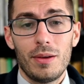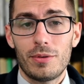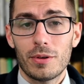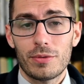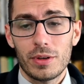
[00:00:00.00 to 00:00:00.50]

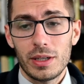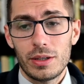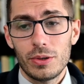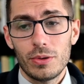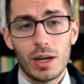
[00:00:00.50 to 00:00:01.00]
Feel free
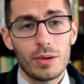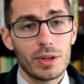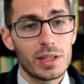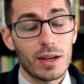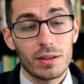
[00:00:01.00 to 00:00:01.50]
to uh,
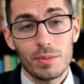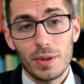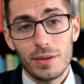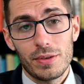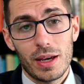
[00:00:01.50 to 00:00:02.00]
reach out to
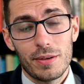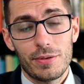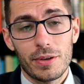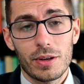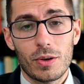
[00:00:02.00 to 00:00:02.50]
me if you have
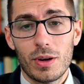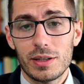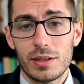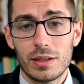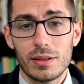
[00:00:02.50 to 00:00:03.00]
further
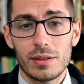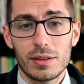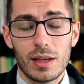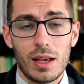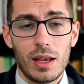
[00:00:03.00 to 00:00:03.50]
questions.